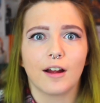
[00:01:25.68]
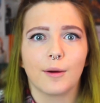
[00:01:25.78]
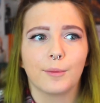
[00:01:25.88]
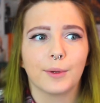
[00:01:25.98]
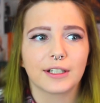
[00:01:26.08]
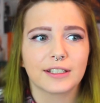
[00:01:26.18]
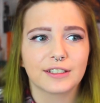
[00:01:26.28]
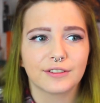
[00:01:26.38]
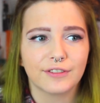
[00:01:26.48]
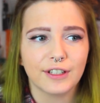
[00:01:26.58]
wanted
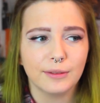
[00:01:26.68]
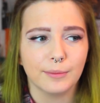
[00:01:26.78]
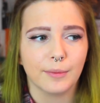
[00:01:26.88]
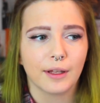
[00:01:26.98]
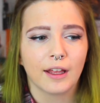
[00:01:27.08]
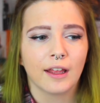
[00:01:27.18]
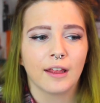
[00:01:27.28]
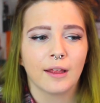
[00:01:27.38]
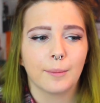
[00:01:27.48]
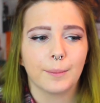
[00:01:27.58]
to film
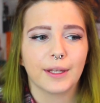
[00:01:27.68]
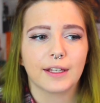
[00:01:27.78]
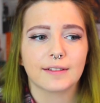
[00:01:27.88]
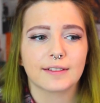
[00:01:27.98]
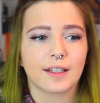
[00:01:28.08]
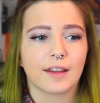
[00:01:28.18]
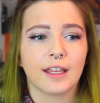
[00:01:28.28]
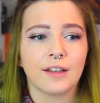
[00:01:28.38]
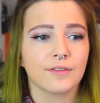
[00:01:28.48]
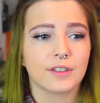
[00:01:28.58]
because
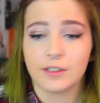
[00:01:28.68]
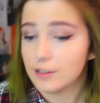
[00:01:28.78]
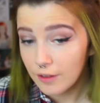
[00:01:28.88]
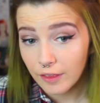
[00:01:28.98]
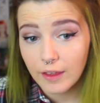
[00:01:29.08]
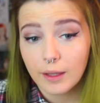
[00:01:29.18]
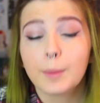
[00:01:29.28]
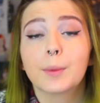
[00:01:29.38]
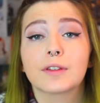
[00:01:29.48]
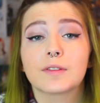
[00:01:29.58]
they have done
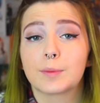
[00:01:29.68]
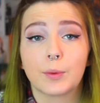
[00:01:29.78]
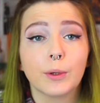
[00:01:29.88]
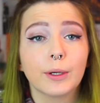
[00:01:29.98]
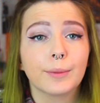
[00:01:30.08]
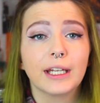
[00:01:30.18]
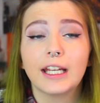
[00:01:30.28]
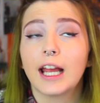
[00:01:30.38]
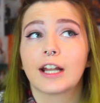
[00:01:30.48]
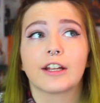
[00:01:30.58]
nothing but support
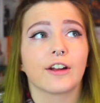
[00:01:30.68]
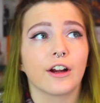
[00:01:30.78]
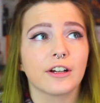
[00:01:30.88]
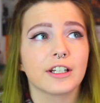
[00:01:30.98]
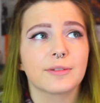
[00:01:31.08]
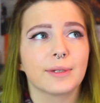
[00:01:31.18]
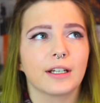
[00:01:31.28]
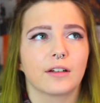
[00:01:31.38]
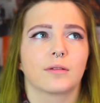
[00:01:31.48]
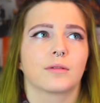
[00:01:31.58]
me and encourage me.
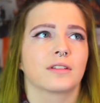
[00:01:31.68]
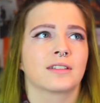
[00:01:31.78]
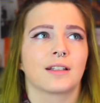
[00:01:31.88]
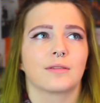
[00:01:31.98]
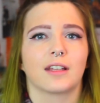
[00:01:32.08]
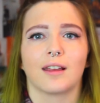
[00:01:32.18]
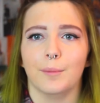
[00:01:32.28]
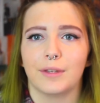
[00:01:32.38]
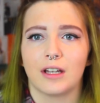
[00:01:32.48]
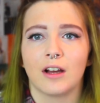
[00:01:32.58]
Oh, sounds like
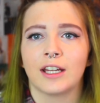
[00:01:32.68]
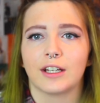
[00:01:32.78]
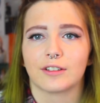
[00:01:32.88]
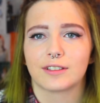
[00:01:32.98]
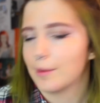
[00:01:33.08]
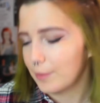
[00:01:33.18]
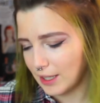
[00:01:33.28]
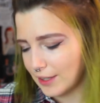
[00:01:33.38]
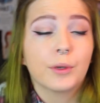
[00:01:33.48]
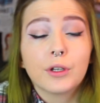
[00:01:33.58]
I'm dying or
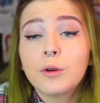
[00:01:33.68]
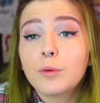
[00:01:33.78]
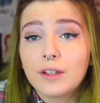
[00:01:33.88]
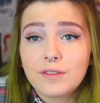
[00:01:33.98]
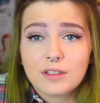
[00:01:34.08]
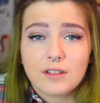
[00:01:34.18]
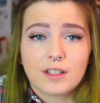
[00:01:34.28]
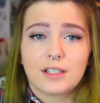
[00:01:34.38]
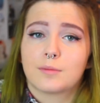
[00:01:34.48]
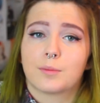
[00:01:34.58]
something. But no, they've done
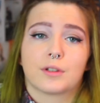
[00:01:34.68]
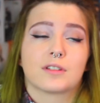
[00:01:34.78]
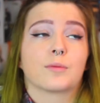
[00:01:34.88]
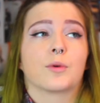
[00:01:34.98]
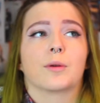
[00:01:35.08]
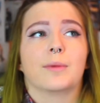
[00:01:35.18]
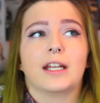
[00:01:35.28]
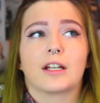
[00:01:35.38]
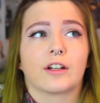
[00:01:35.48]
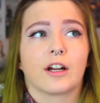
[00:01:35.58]
nothing but support
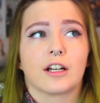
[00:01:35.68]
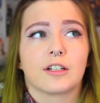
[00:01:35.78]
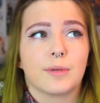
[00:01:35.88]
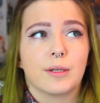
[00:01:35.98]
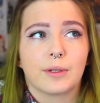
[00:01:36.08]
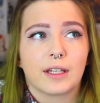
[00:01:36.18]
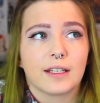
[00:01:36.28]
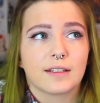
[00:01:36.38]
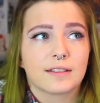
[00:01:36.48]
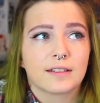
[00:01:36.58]
me and encourage me with
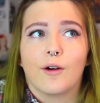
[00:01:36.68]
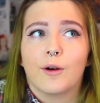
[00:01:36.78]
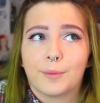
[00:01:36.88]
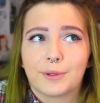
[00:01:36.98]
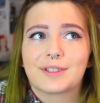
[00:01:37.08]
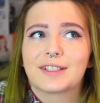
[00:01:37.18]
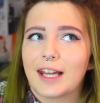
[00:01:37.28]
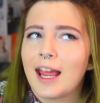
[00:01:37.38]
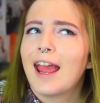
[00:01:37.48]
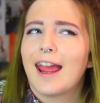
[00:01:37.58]
this almost
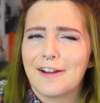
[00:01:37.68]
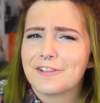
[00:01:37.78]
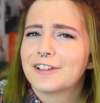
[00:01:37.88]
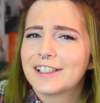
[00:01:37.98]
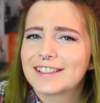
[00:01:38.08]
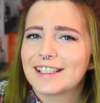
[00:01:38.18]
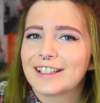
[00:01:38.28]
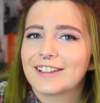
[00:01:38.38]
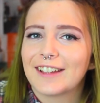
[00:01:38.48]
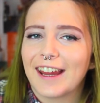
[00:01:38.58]
every
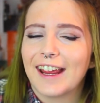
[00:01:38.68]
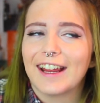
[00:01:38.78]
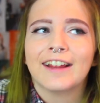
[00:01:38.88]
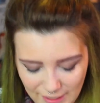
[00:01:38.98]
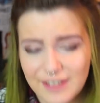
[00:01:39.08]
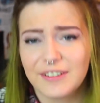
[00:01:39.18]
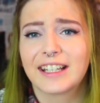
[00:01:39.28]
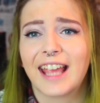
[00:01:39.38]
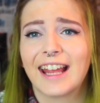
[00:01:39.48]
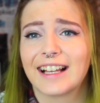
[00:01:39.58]
single day.
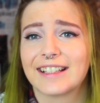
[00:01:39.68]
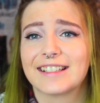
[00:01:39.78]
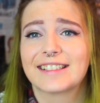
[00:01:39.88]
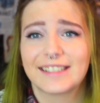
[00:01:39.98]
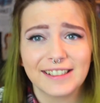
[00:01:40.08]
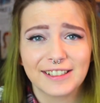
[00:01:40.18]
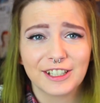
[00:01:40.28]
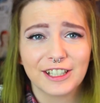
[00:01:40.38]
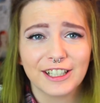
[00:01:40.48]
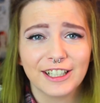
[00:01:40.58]
Even Caitlin's
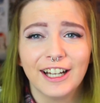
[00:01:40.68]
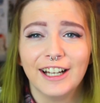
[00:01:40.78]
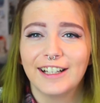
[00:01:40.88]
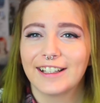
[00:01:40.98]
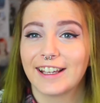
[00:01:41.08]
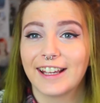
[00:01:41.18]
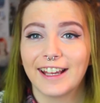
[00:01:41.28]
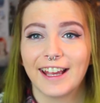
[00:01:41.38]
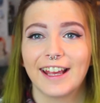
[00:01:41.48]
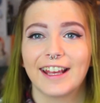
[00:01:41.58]
sister, like,